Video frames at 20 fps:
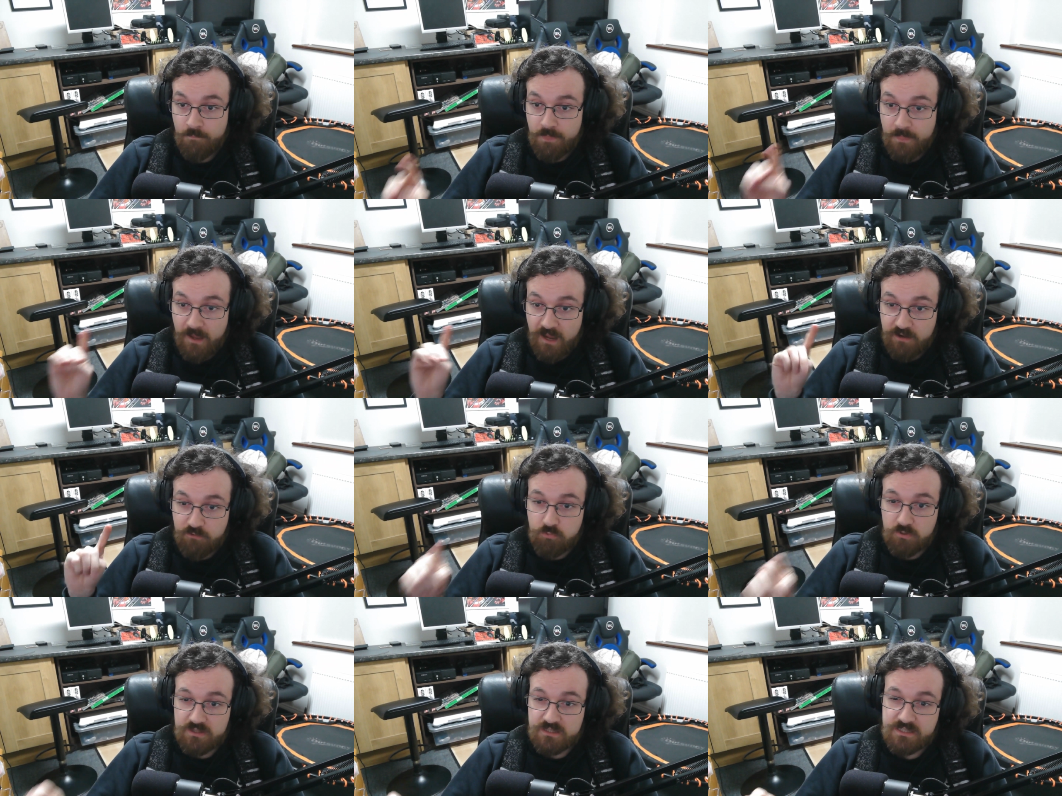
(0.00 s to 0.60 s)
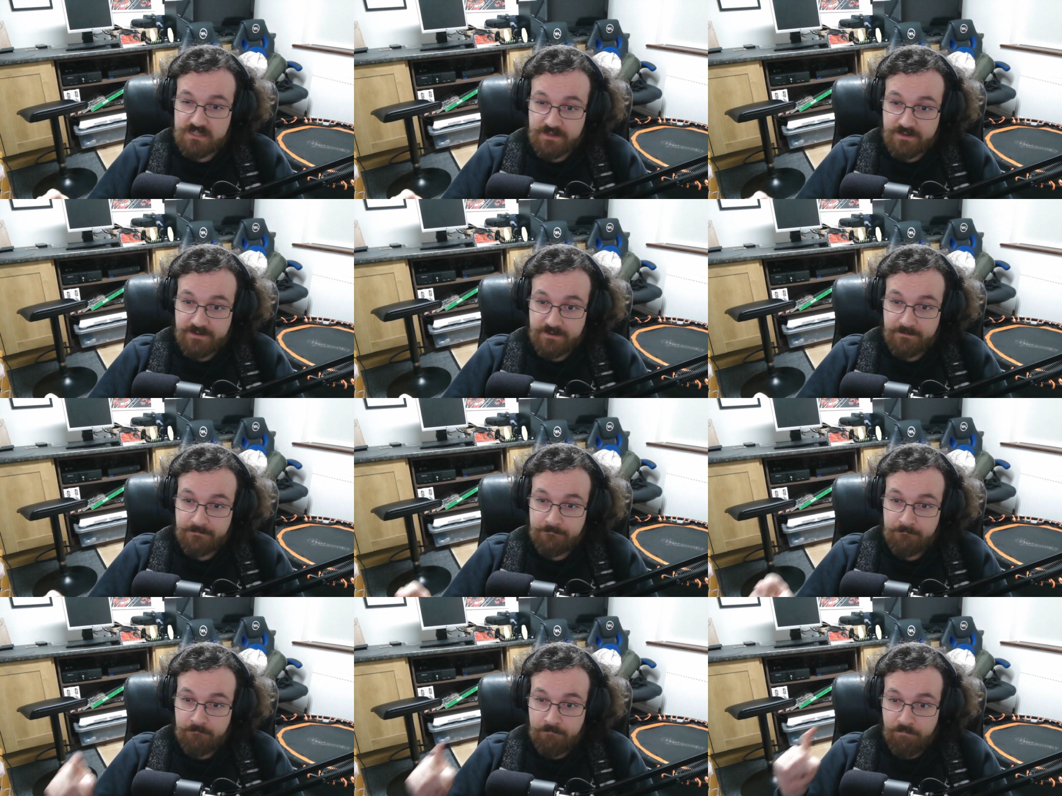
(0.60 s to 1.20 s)
I will
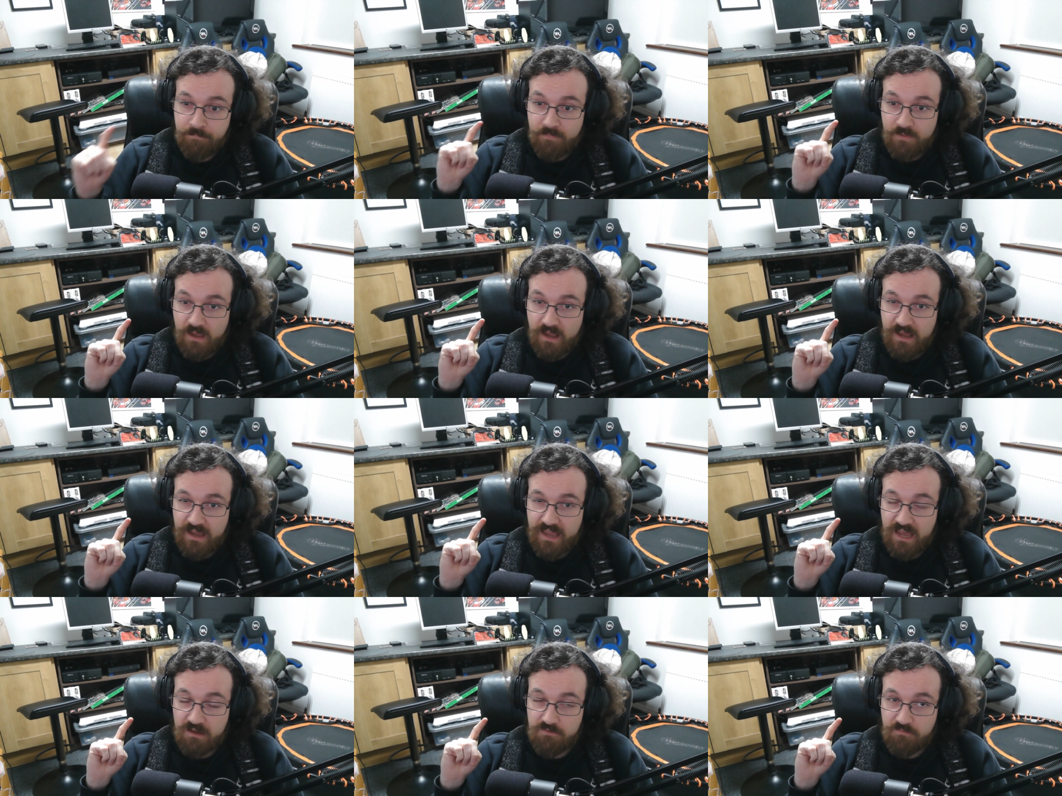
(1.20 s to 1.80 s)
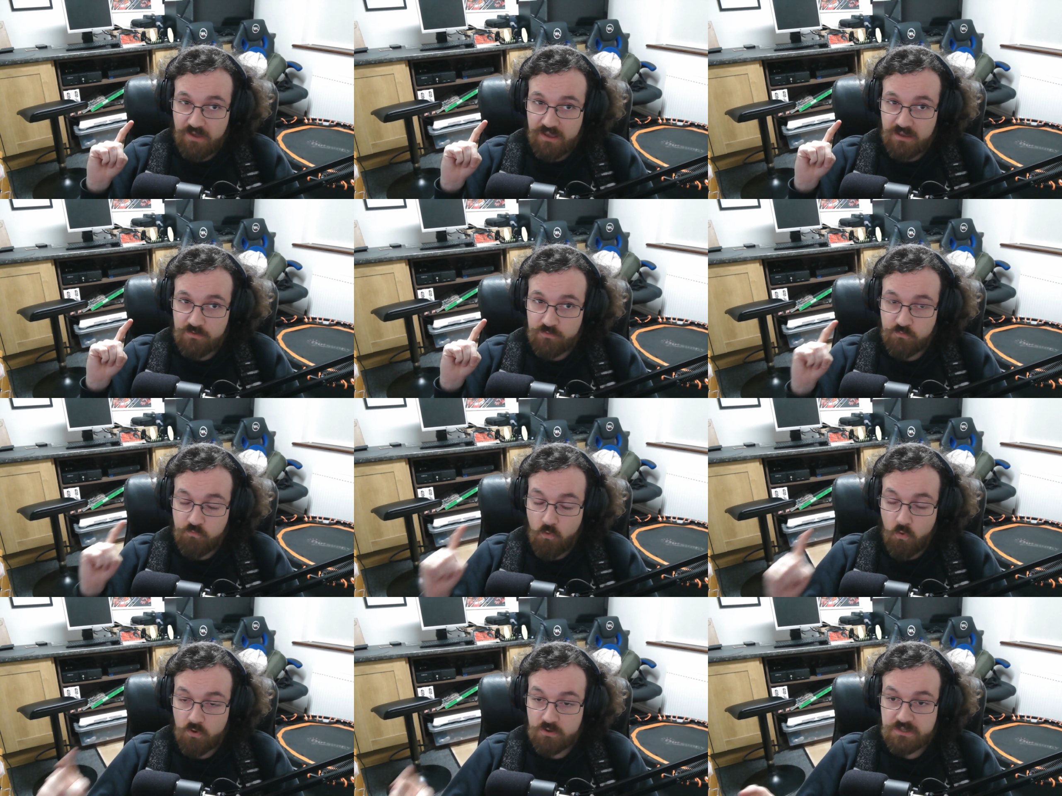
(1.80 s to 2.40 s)
say, I have a
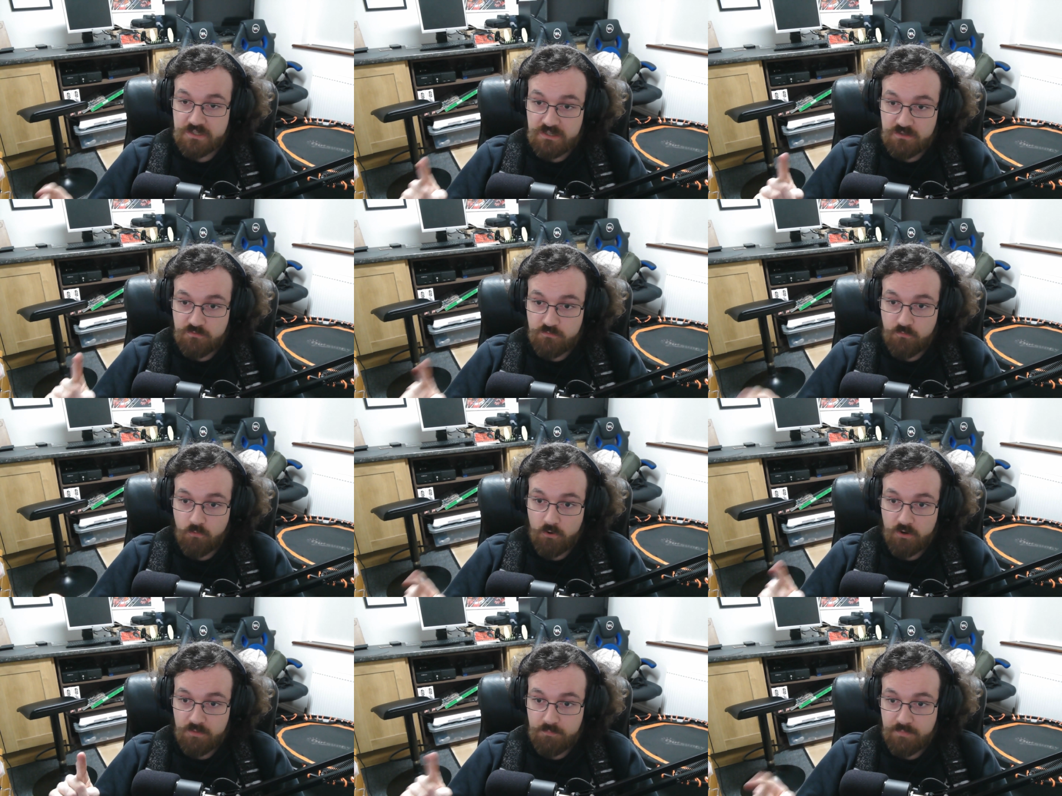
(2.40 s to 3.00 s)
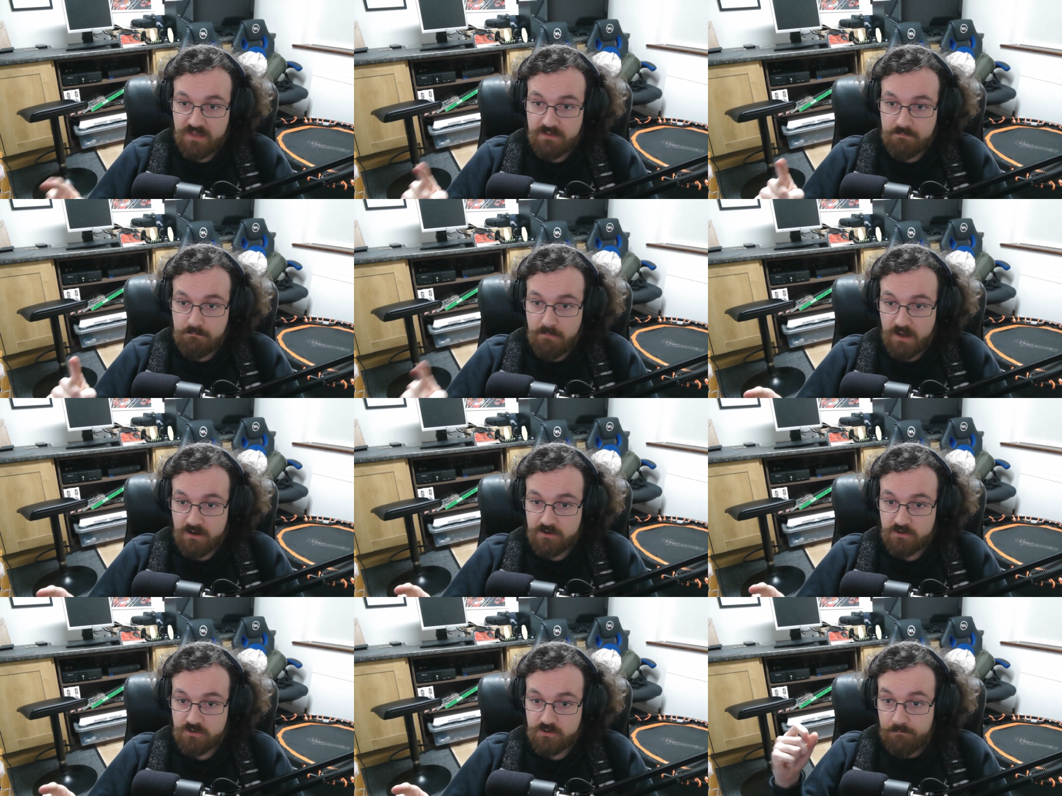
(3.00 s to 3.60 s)
1440p
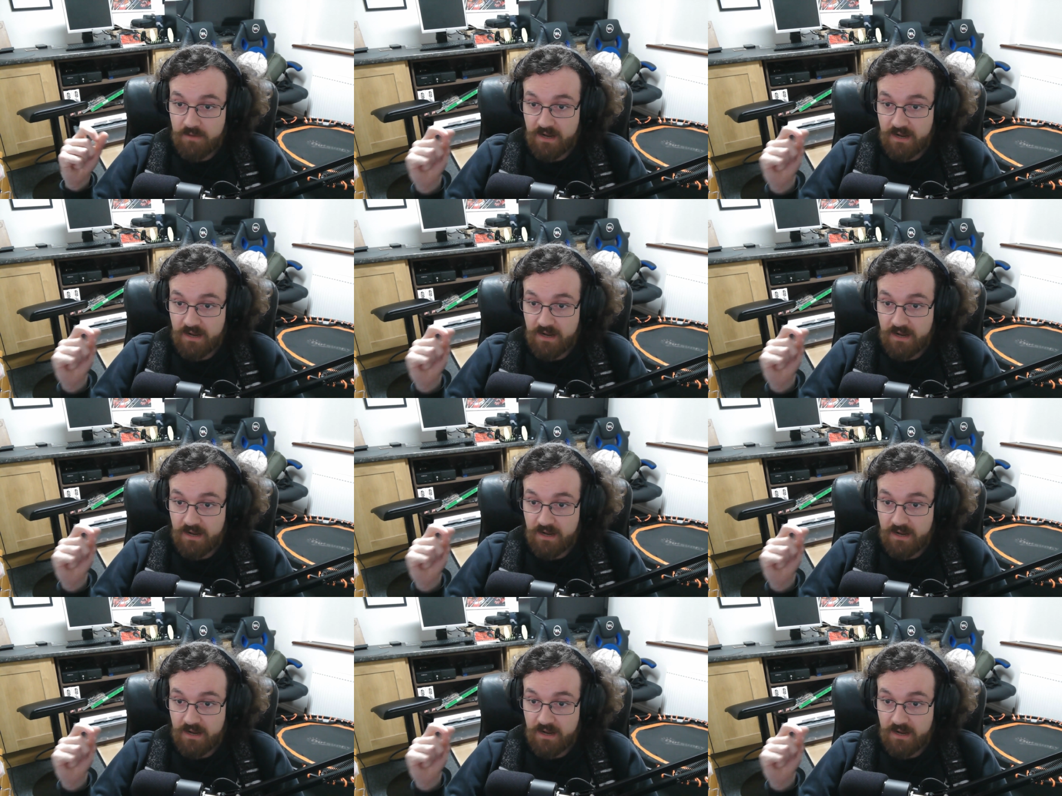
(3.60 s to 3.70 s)
monitor,